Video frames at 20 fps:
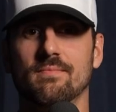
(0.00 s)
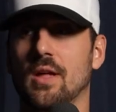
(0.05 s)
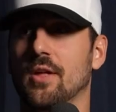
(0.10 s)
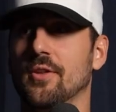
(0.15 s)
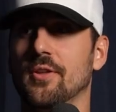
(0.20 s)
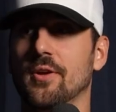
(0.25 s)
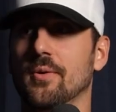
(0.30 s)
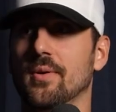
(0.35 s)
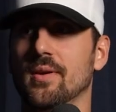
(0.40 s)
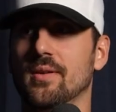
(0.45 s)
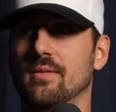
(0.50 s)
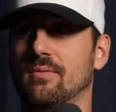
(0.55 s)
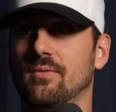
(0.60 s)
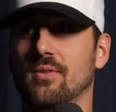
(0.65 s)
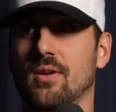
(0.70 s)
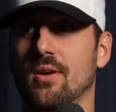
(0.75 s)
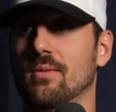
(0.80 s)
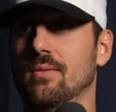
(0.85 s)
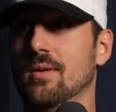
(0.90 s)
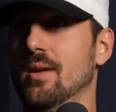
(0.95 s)
I'll do it.
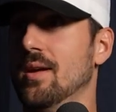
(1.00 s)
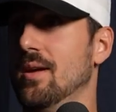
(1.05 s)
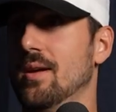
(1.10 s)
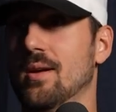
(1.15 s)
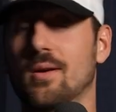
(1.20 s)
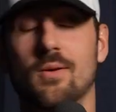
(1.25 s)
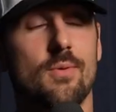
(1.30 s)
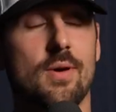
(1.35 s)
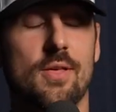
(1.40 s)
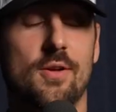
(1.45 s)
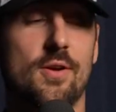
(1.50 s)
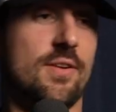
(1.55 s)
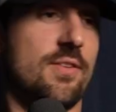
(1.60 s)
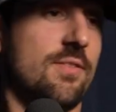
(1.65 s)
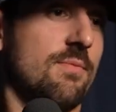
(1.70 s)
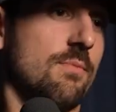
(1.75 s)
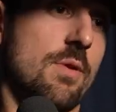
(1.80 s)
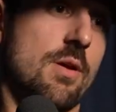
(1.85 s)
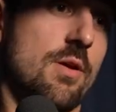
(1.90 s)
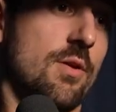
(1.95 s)
So whether
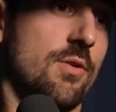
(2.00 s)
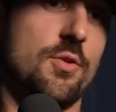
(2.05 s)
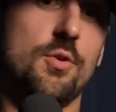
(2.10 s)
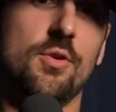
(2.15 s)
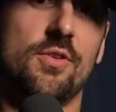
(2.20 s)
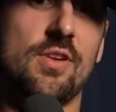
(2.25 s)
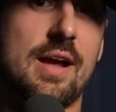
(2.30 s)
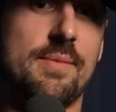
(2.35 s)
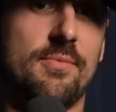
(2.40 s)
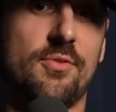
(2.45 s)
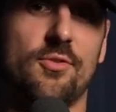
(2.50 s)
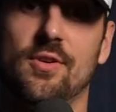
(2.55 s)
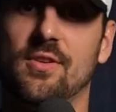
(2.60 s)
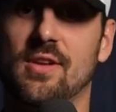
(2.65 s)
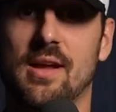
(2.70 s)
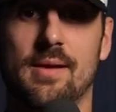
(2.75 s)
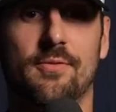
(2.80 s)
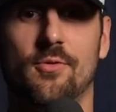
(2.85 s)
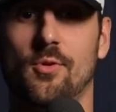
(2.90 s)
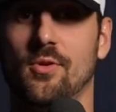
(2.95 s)
it's 2 times, 3
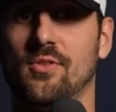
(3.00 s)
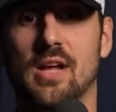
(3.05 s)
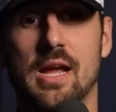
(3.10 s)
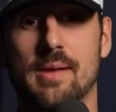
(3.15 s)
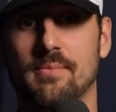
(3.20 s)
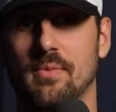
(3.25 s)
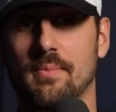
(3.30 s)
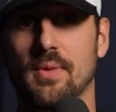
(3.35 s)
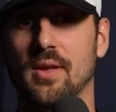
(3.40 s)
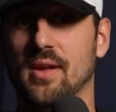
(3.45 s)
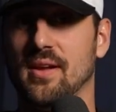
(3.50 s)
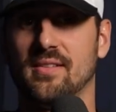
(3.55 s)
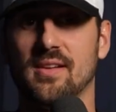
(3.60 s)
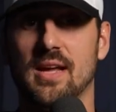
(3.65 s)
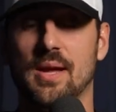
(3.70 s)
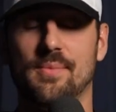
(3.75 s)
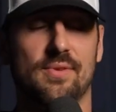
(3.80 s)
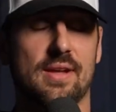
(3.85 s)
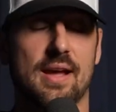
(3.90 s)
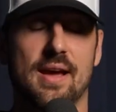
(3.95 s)
times, 4 times, 1,000,000
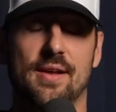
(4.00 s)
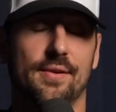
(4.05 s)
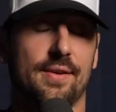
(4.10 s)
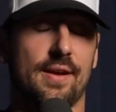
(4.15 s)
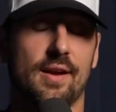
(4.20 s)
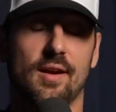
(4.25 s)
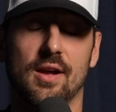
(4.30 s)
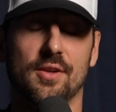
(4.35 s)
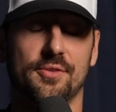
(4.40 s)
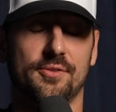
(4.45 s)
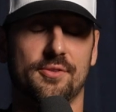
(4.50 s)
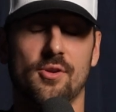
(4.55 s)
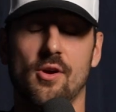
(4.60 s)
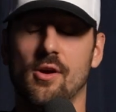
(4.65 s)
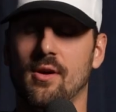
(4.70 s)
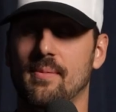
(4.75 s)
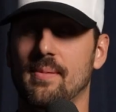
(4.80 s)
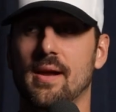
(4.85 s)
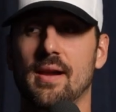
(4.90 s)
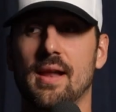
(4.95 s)
times, I don't care. I'll
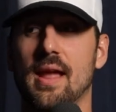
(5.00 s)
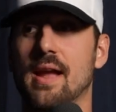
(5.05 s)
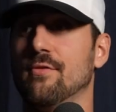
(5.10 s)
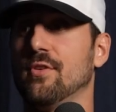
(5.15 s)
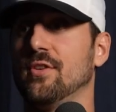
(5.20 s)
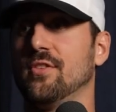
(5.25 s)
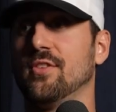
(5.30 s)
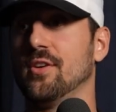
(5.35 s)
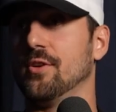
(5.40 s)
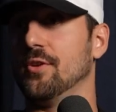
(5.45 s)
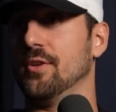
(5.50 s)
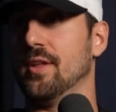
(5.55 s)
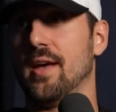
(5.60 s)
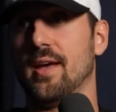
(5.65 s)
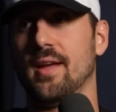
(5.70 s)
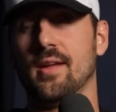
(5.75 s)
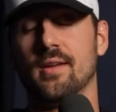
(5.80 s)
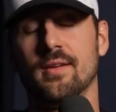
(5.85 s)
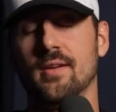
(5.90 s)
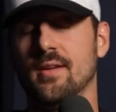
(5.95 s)
talk about it every single
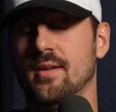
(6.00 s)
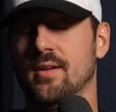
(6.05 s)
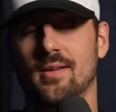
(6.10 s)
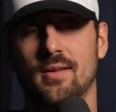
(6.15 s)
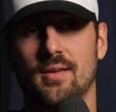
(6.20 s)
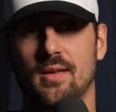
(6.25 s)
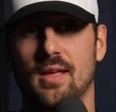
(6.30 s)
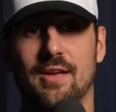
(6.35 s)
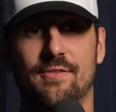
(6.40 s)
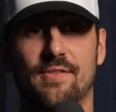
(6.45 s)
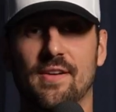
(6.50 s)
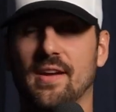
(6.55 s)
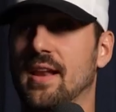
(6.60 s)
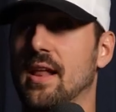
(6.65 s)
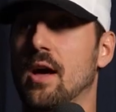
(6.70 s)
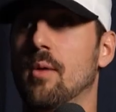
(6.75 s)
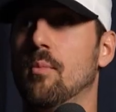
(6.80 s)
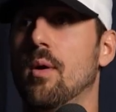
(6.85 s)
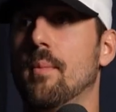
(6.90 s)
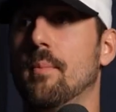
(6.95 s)
day if it can
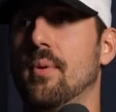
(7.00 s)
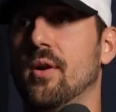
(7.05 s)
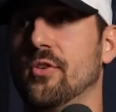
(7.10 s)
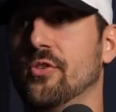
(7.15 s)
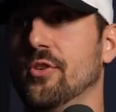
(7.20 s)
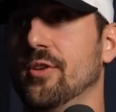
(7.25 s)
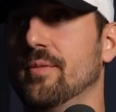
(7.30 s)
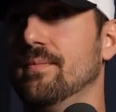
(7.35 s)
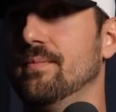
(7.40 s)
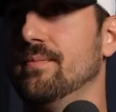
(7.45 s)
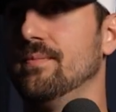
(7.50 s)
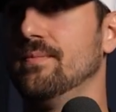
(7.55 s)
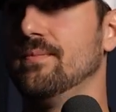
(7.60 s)
help one person.